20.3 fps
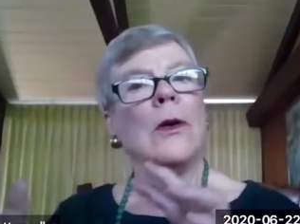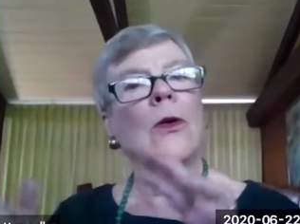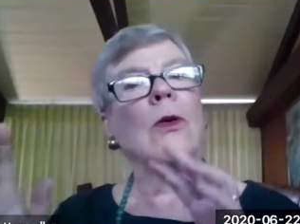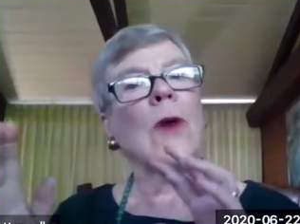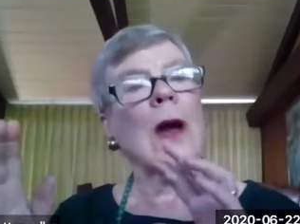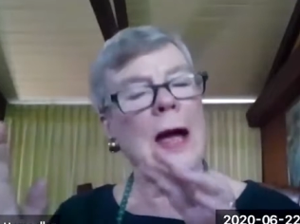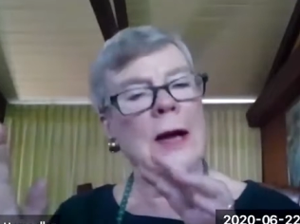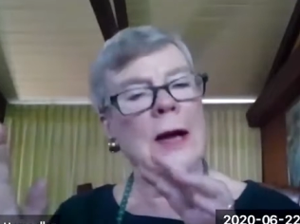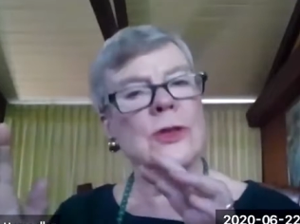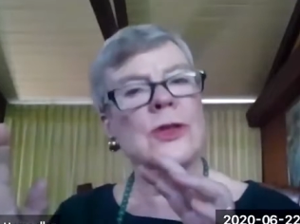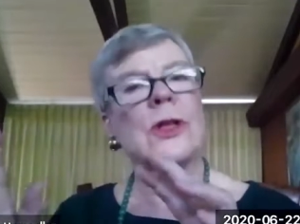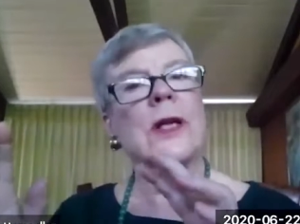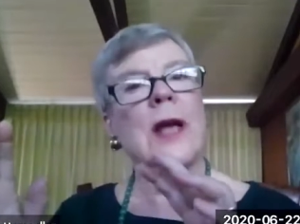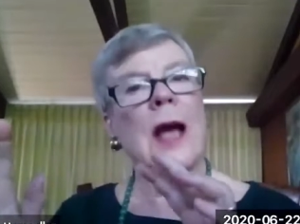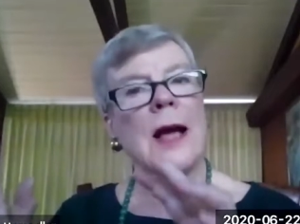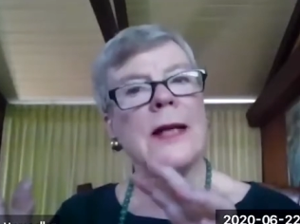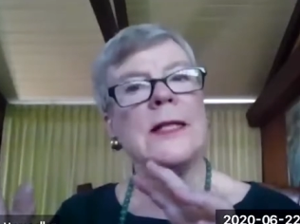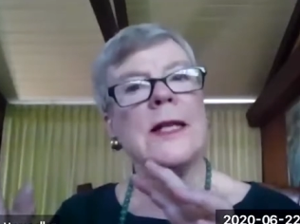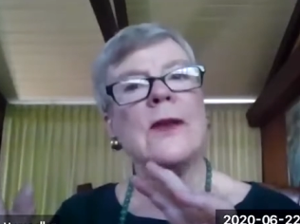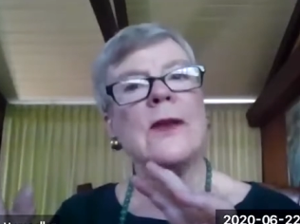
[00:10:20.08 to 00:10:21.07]
or actually
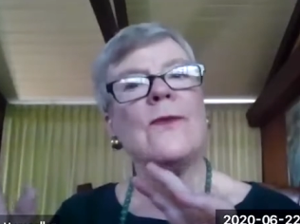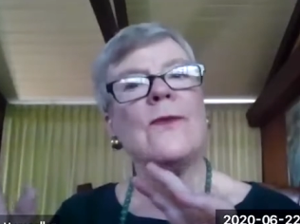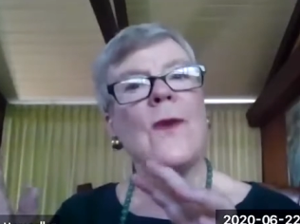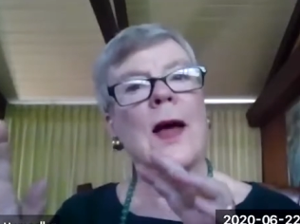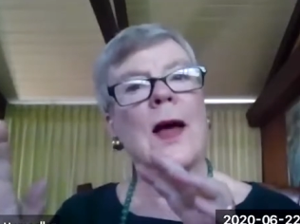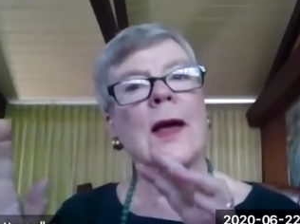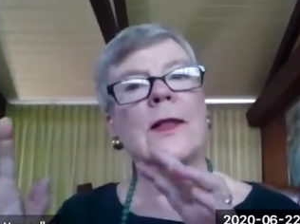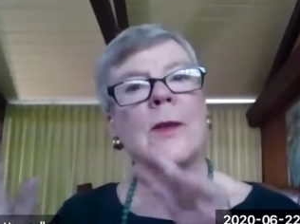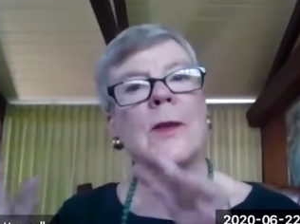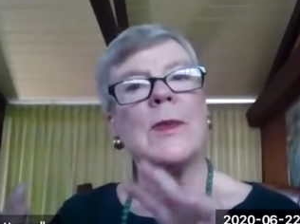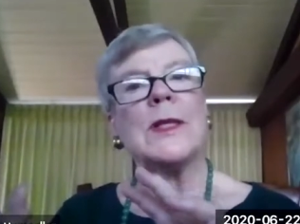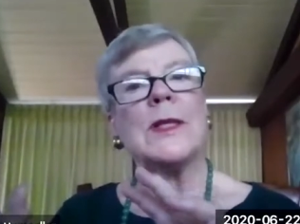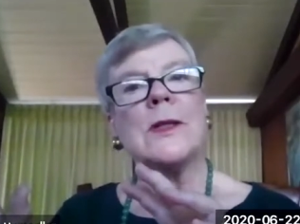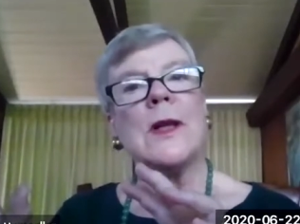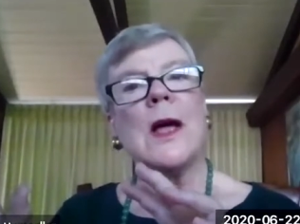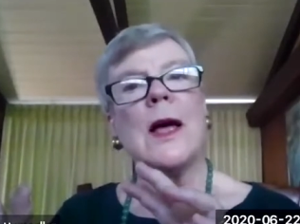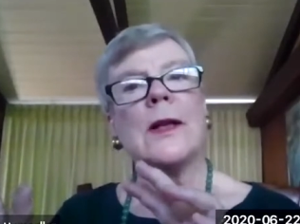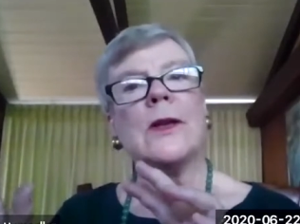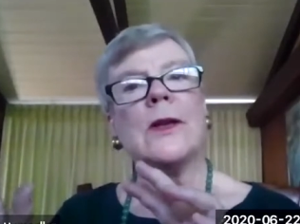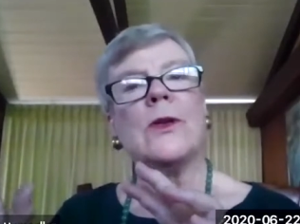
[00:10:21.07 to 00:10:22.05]
identifying them as
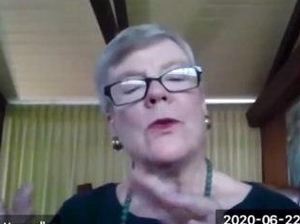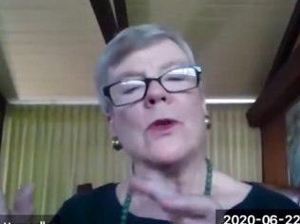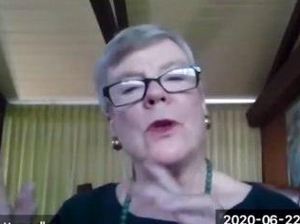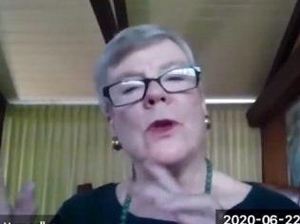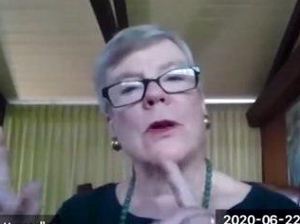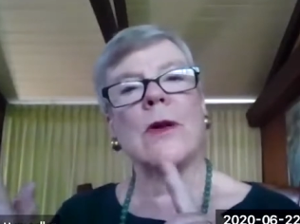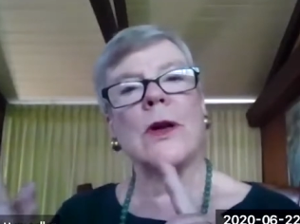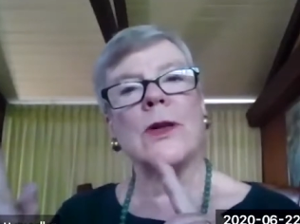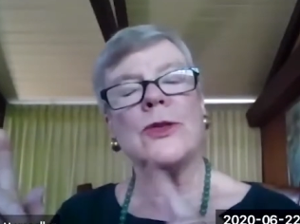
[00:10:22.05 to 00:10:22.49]
non-nuclear.